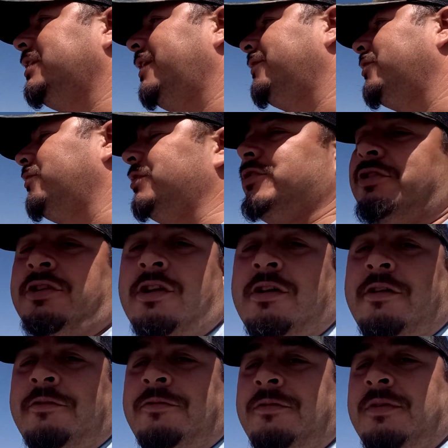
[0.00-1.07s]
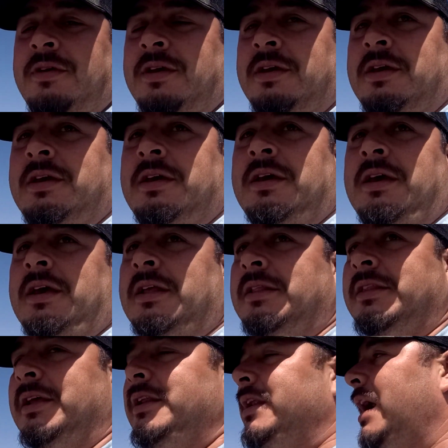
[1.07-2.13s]
after we turned it off, it
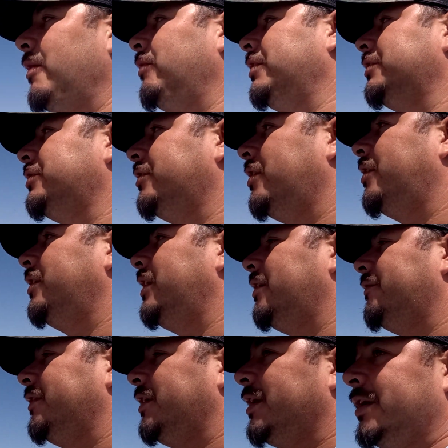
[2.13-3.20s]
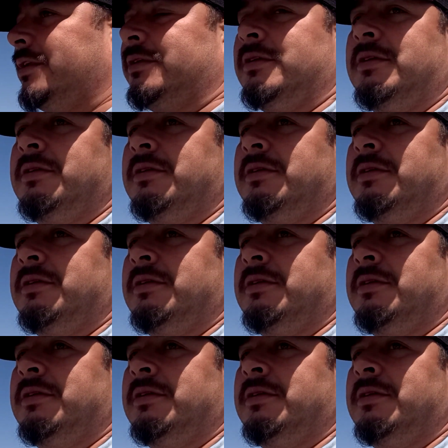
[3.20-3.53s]
did not want to turn on ever again.